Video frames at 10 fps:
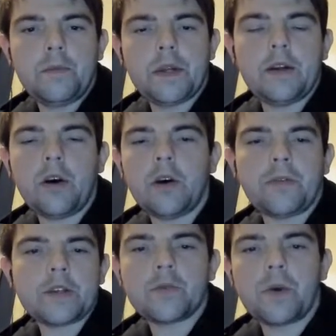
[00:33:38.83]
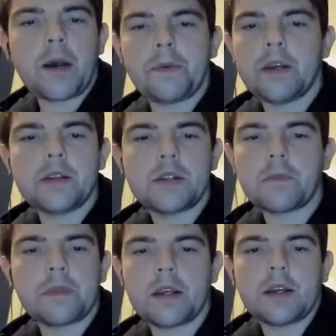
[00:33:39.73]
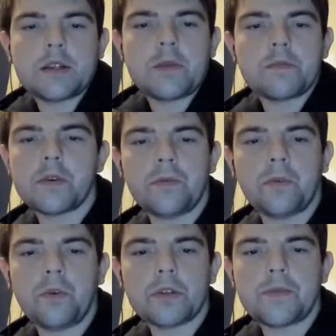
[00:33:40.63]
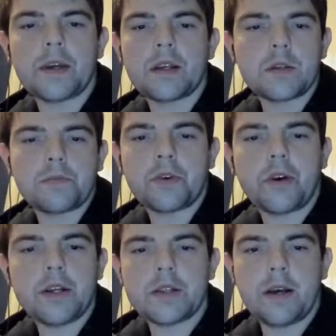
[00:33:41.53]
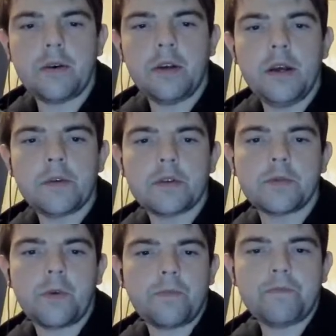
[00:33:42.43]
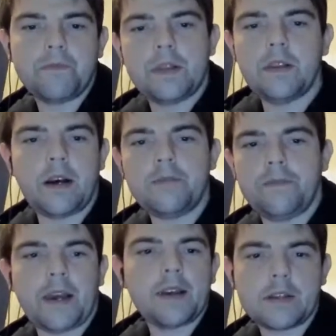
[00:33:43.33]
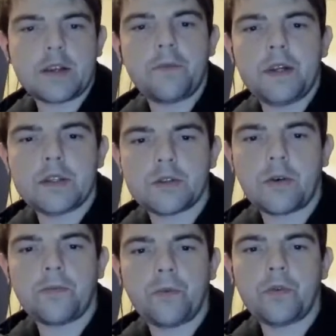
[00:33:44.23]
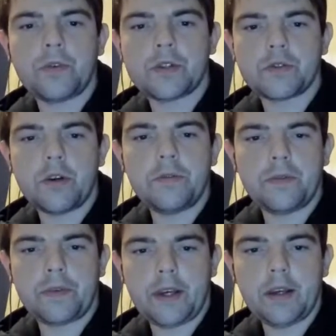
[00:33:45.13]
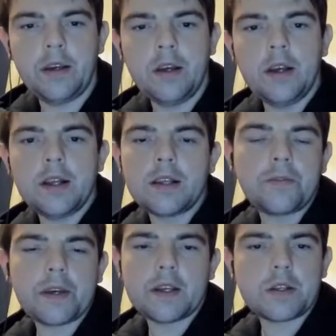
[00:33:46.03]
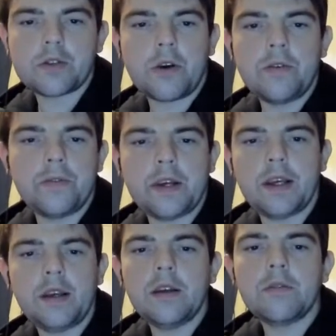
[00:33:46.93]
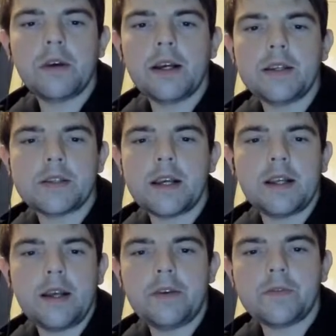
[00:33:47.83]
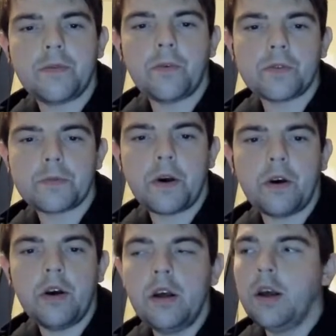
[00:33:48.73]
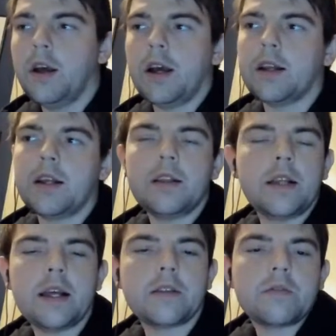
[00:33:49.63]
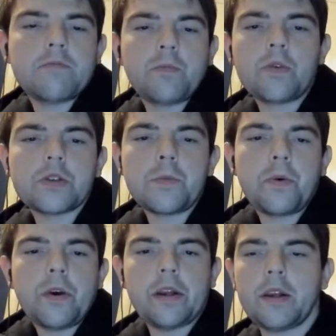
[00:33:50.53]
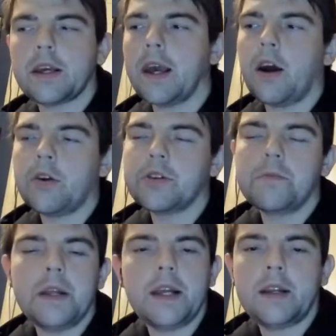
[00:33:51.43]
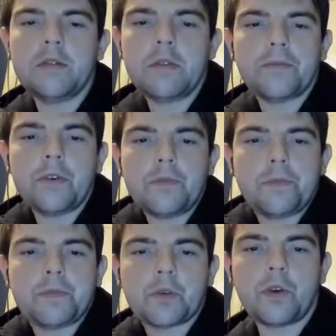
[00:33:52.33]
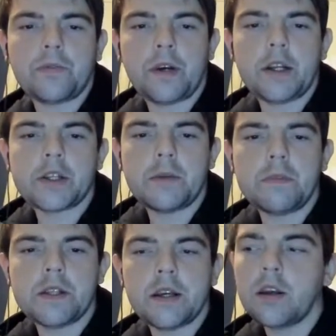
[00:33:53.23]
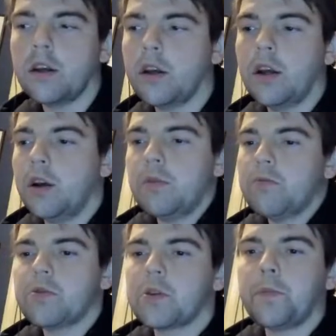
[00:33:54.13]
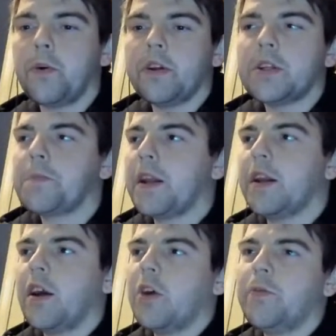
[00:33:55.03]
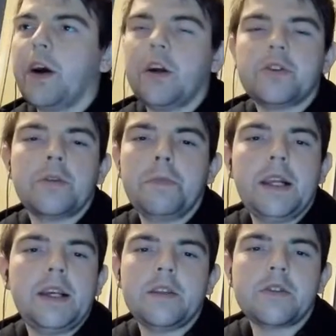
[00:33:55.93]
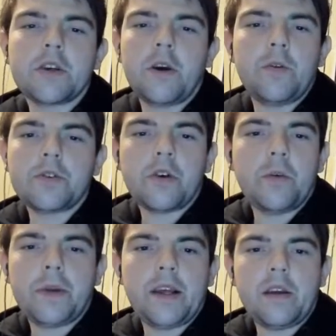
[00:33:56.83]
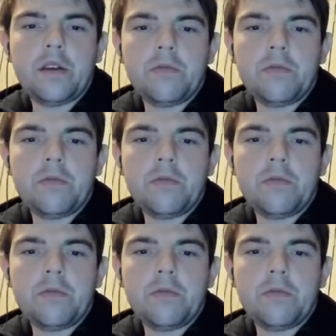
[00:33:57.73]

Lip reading: But then our fans will happy and accept top four because they think it's a prize now because of what like Wenger said with his top four as a trophy thing. They think it's a trophy, right, sitting there in fourth spot, and then what's the point? They get 100 million for qualifying the Champions League. What's the point in spending over 100 million to go and try and win it?